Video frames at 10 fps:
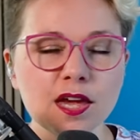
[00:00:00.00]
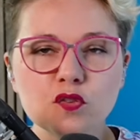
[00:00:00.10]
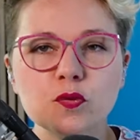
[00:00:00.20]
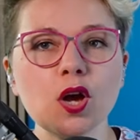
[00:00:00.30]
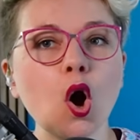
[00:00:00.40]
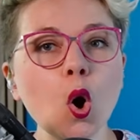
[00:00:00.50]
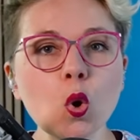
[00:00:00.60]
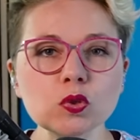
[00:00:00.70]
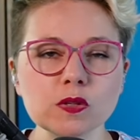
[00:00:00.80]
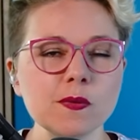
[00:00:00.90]
if we
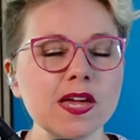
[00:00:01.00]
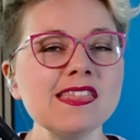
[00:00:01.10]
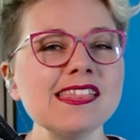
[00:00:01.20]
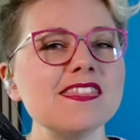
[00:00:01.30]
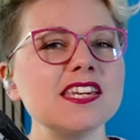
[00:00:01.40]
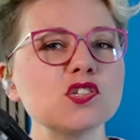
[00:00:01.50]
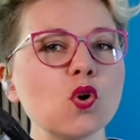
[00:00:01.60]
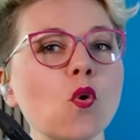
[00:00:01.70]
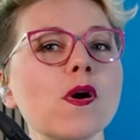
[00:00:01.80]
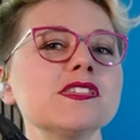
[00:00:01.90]
hold them in there, then it's
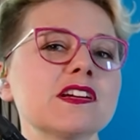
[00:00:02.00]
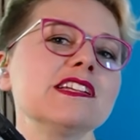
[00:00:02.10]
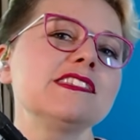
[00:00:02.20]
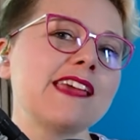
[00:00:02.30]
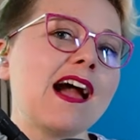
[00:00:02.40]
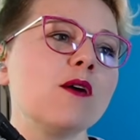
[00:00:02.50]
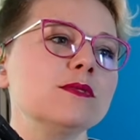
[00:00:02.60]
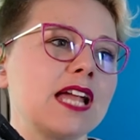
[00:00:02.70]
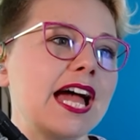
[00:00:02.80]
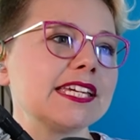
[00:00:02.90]
always going to
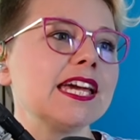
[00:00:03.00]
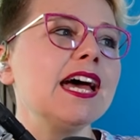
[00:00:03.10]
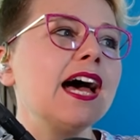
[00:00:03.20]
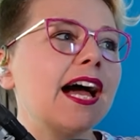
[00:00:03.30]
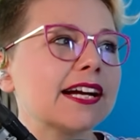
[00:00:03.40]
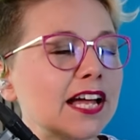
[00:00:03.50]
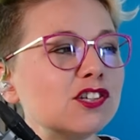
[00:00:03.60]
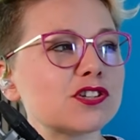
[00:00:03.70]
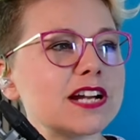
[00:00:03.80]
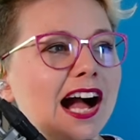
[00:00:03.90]
sound like a
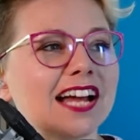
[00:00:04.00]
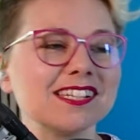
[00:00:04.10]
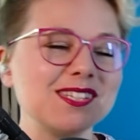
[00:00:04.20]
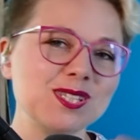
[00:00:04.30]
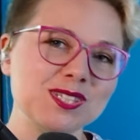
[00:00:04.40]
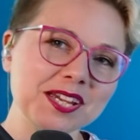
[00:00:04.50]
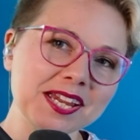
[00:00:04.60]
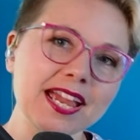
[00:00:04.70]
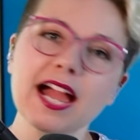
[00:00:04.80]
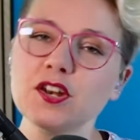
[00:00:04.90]
country artist
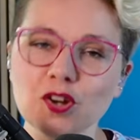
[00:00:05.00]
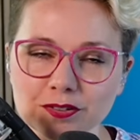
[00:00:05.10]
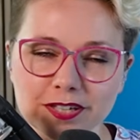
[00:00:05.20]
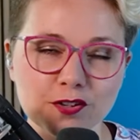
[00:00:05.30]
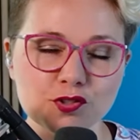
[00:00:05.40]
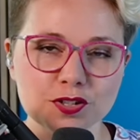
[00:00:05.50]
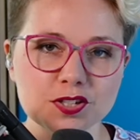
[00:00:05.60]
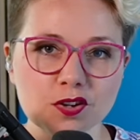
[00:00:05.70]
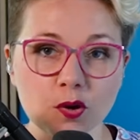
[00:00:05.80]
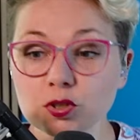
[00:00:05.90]
singing a non-country
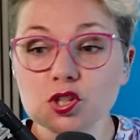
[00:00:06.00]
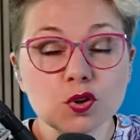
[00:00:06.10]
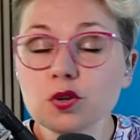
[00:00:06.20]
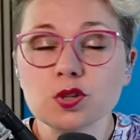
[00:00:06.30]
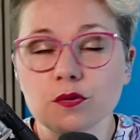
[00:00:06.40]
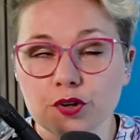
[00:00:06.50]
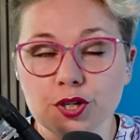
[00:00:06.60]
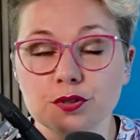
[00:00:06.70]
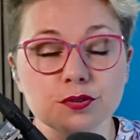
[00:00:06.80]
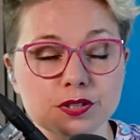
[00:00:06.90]
song, which is also very
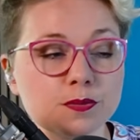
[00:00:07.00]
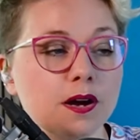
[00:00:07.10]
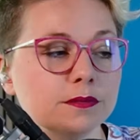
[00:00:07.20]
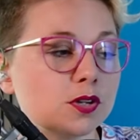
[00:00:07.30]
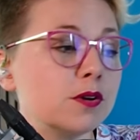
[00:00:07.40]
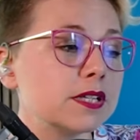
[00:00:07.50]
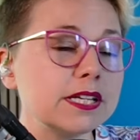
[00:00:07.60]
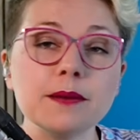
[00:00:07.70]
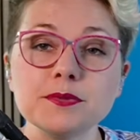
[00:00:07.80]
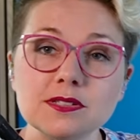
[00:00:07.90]
cool as well. Totally
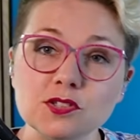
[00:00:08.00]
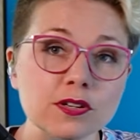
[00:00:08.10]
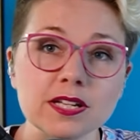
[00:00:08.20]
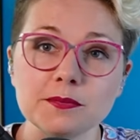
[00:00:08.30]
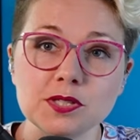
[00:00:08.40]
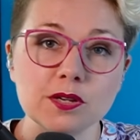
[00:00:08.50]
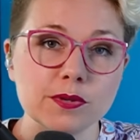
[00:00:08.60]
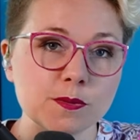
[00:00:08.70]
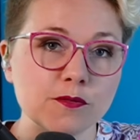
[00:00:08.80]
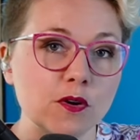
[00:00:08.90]
up to you
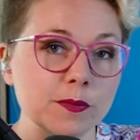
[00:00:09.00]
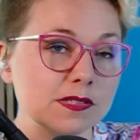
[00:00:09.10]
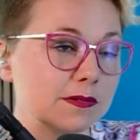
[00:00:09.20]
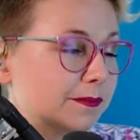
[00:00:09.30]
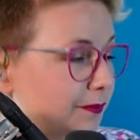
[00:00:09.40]
as performers.